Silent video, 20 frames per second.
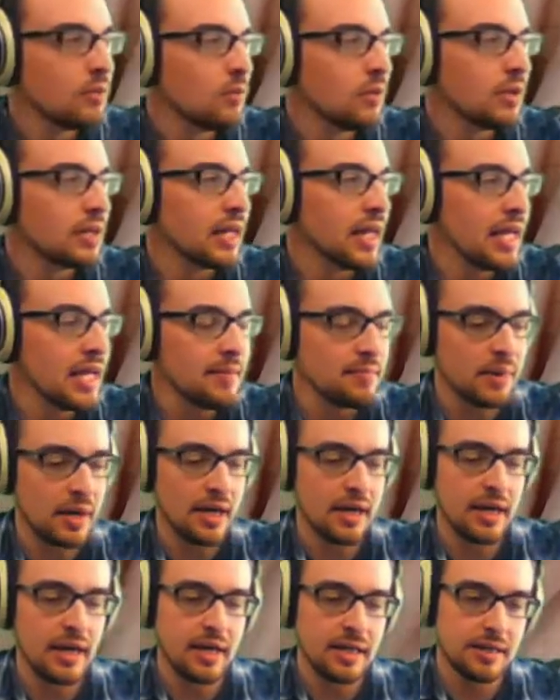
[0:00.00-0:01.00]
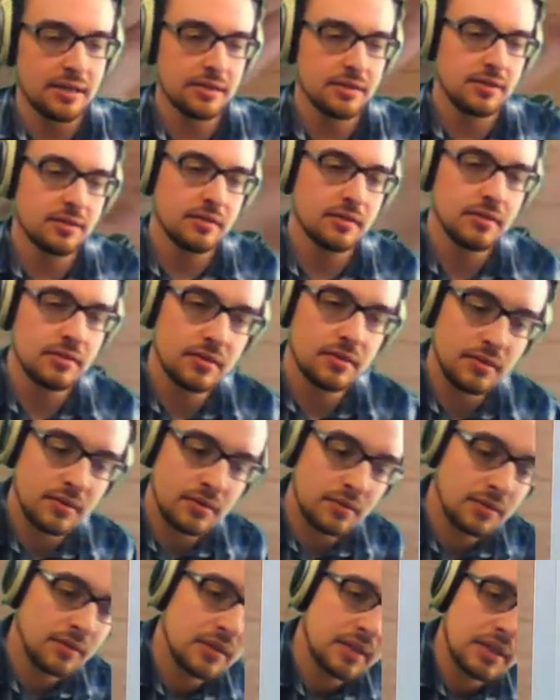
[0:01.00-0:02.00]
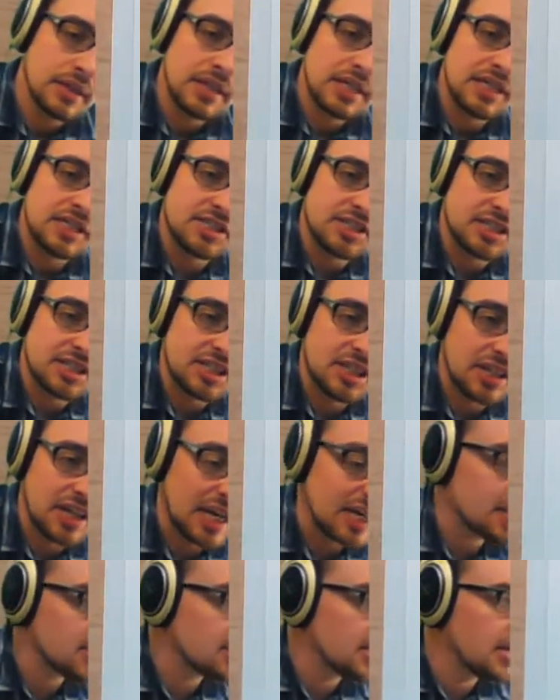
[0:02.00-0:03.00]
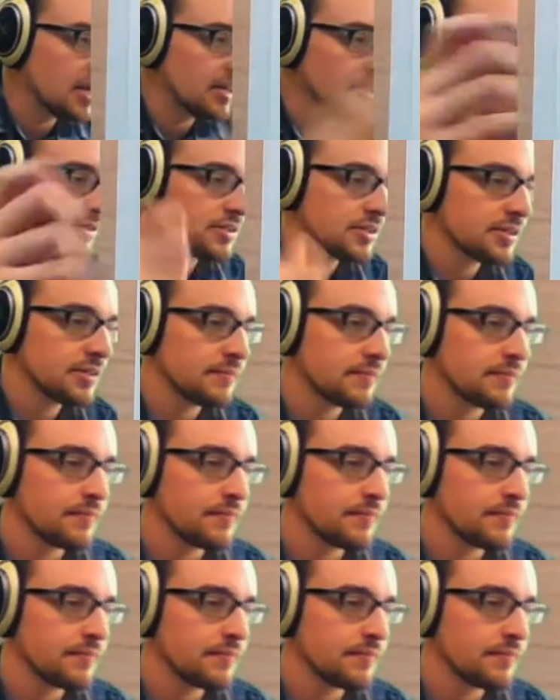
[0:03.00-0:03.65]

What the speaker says: Well, an 8x8 is just the next case.